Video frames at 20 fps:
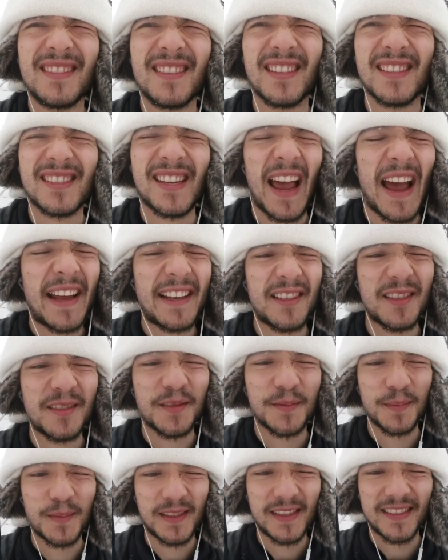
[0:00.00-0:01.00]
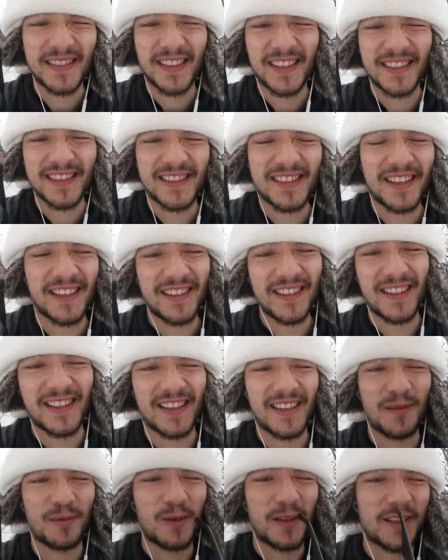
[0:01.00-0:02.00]
these atoms, and then
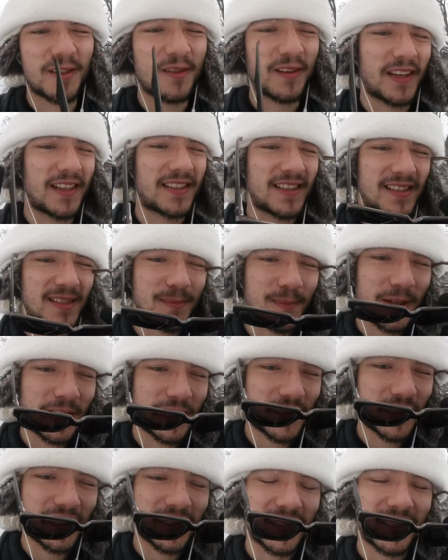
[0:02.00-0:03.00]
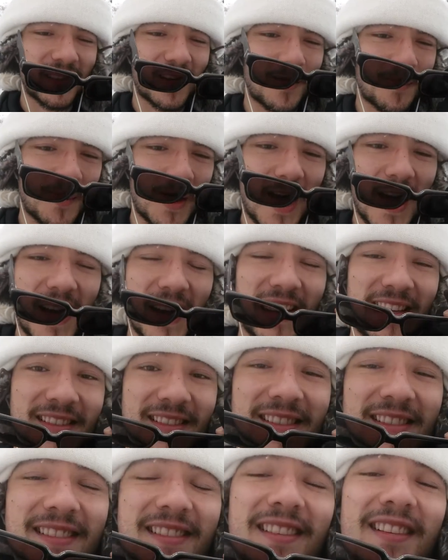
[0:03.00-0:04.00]
suddenly we create these pictures in our
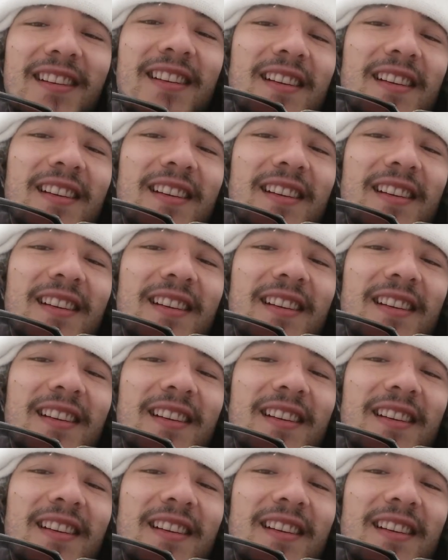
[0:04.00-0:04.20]
minds,